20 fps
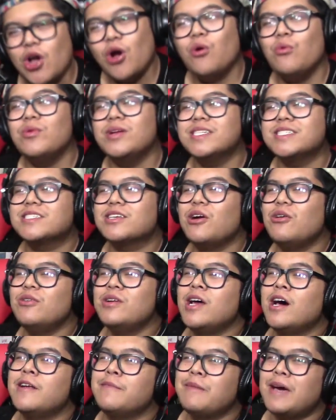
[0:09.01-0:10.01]
Yo, what is
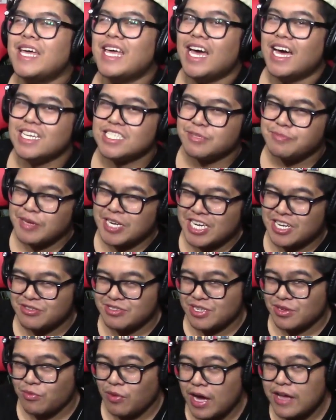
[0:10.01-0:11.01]
going on, my
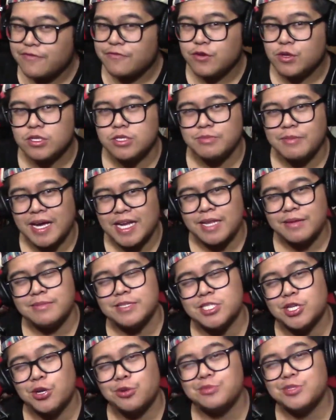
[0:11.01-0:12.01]
husbandos and waifus? My name
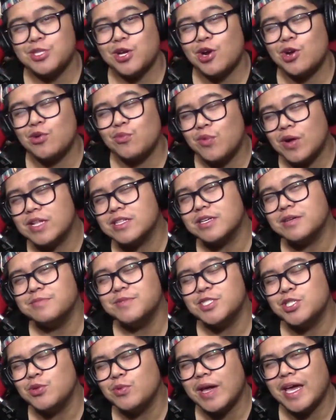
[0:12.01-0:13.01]
is HERMSAUR.
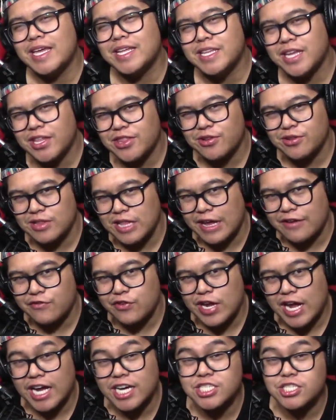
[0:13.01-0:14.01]
Welcome to another live
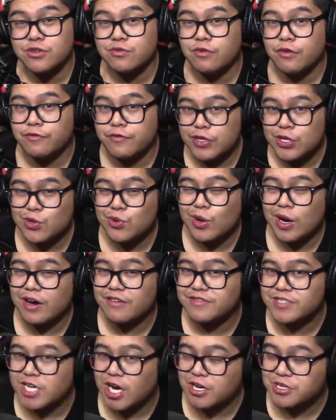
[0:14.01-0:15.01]
reaction review
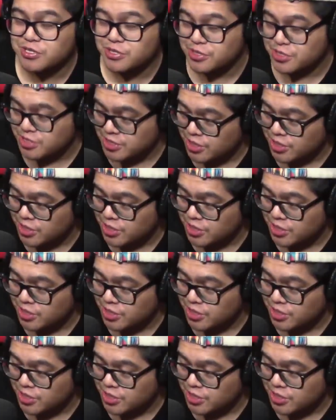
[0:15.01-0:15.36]
of Dr.